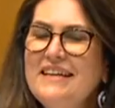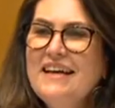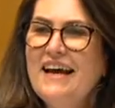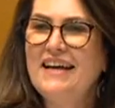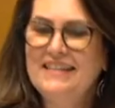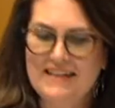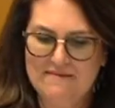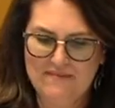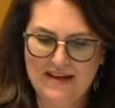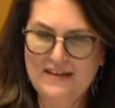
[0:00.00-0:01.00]
And
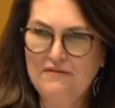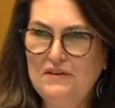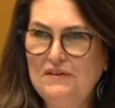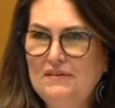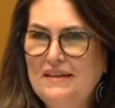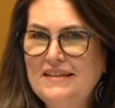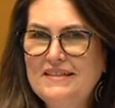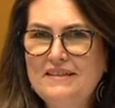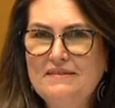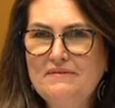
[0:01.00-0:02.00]
if you need
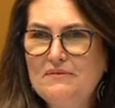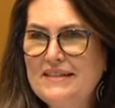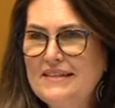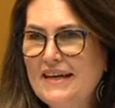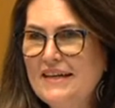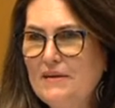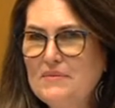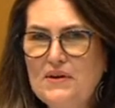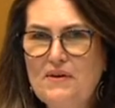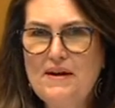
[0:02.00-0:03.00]
to restate, I'm sorry.